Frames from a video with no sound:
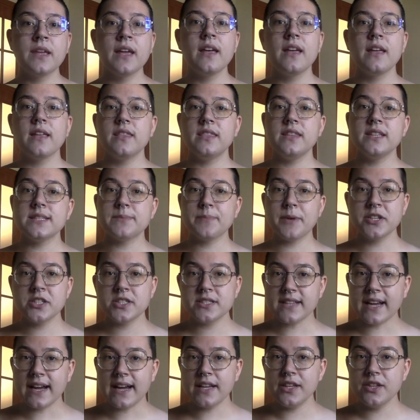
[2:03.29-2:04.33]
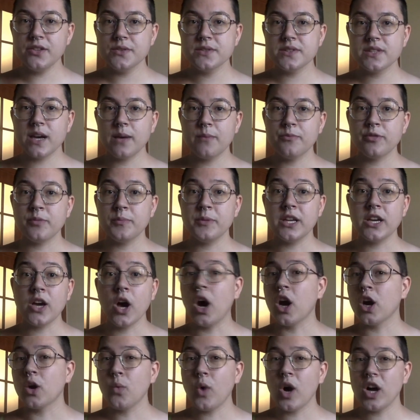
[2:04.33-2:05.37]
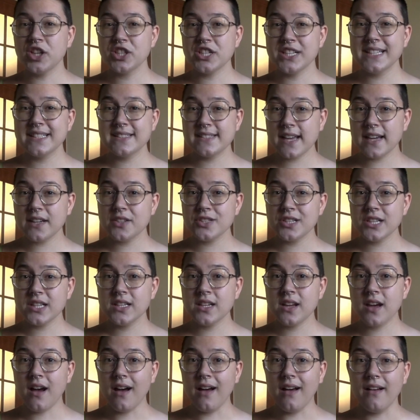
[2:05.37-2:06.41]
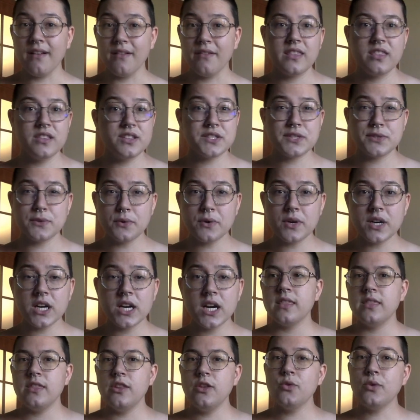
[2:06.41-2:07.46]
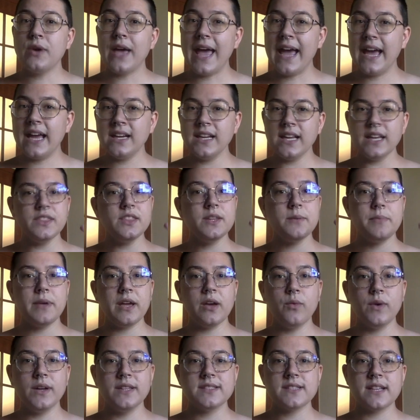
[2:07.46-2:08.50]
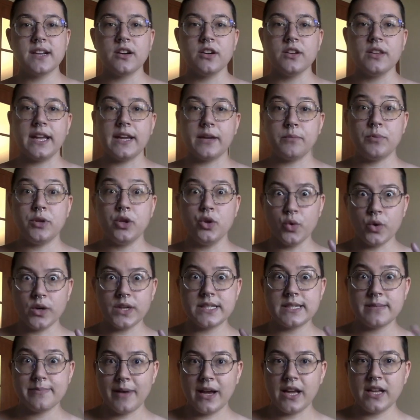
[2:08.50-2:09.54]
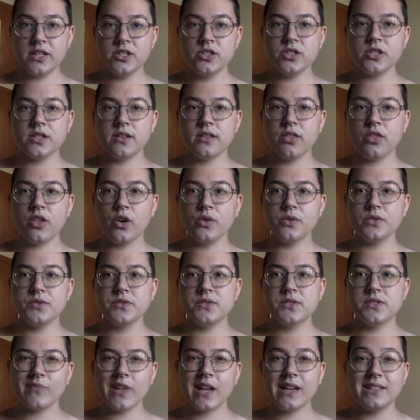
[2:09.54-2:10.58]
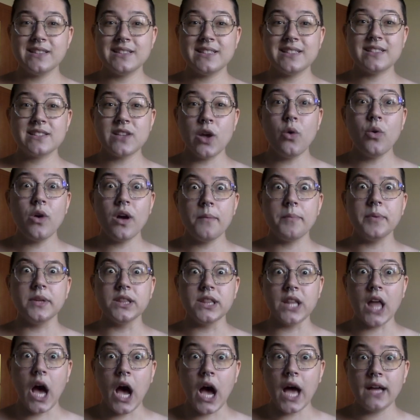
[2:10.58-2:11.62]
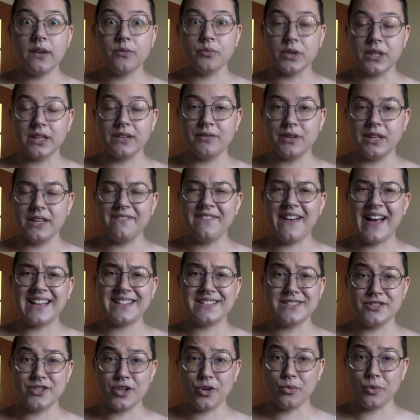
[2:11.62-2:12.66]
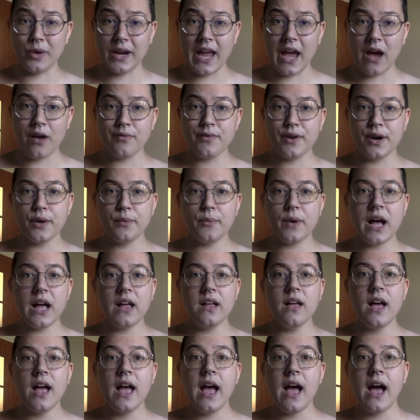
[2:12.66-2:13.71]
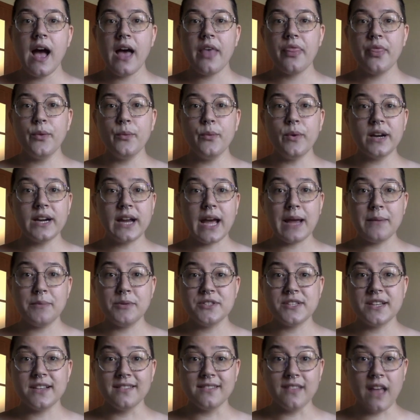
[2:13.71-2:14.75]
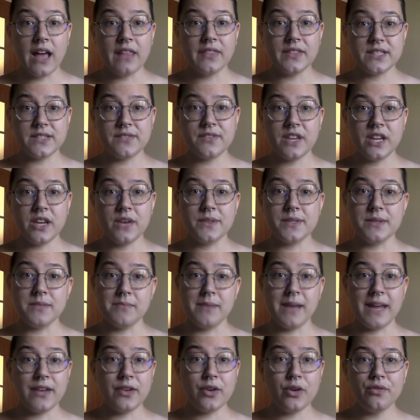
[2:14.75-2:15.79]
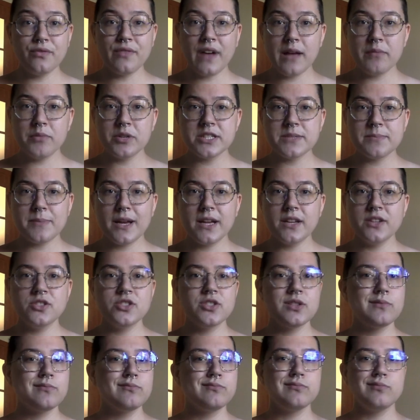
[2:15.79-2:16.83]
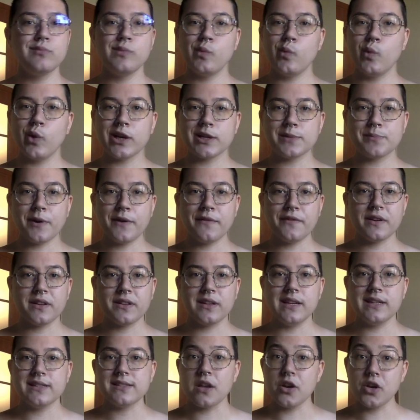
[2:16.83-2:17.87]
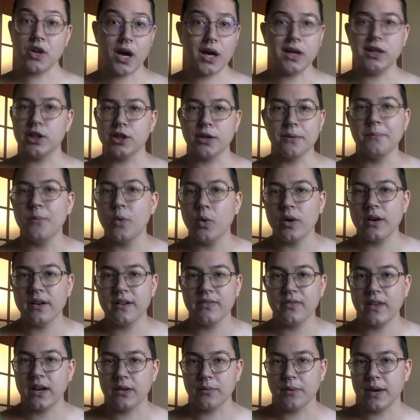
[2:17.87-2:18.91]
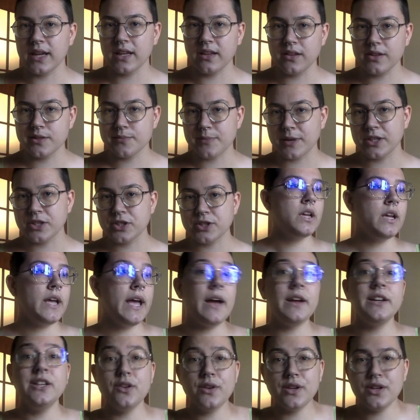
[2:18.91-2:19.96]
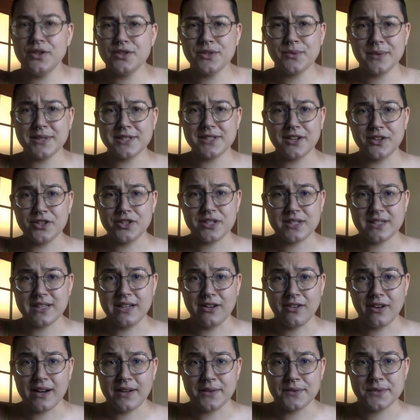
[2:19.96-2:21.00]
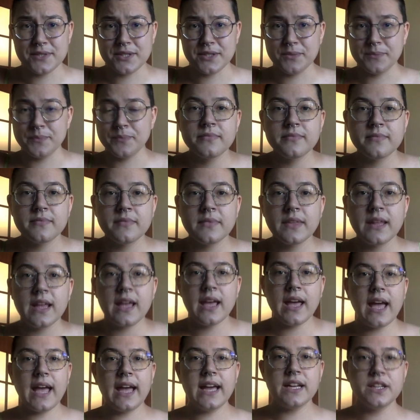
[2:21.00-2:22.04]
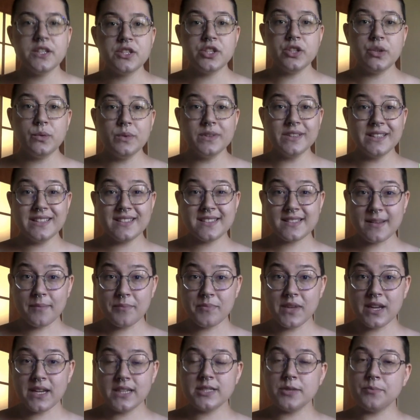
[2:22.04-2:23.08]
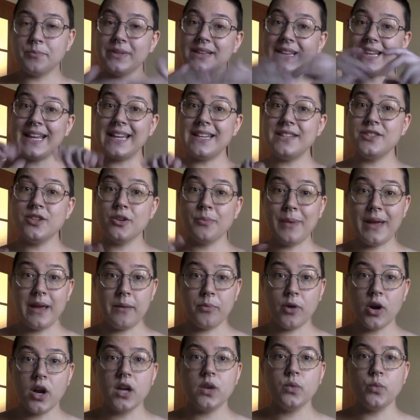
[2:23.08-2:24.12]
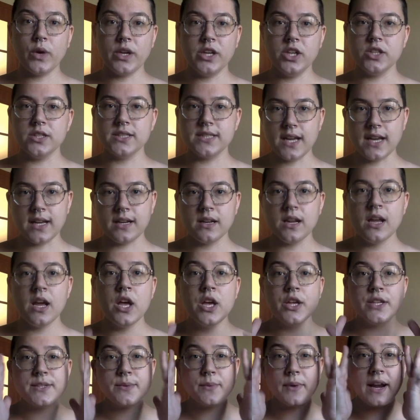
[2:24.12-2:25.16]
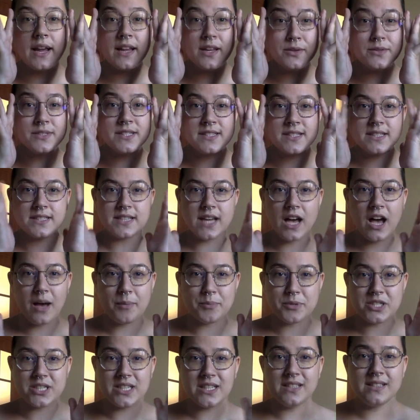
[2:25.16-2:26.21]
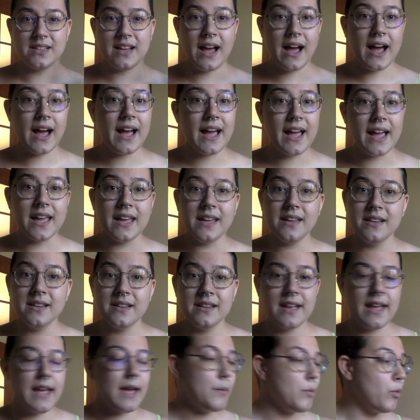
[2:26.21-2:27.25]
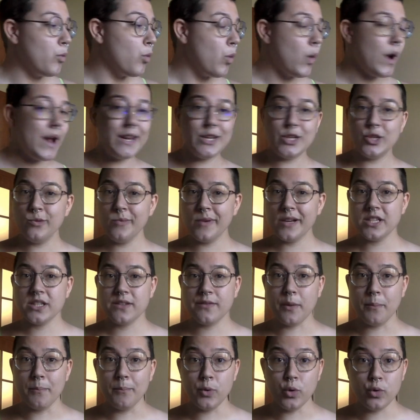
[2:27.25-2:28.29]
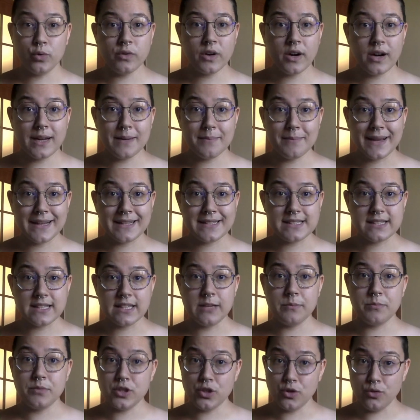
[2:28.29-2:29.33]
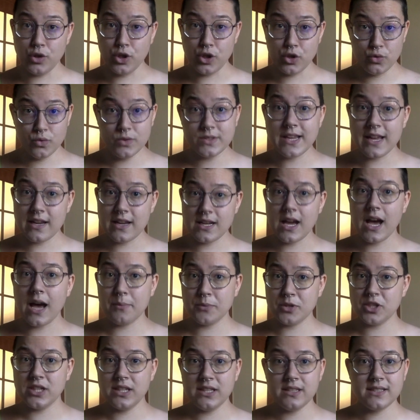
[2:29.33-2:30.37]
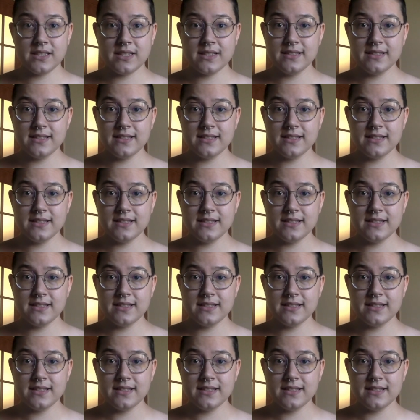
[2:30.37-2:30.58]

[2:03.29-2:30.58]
The sponges I use come from the car washing section of the store. You can get the big ones that are pure sponge. Those soak up a lot really fast and don't wring out very well. The one I'm using a lot in this video is a microfiber sponge. Works perfectly as $1 more than a regular sponge. And you can use the ones that are just in your house too. And you will need something to place your paper on when you're done. So what I use is a top sheet. I am way too much of a mover in my sleep to use a top sheet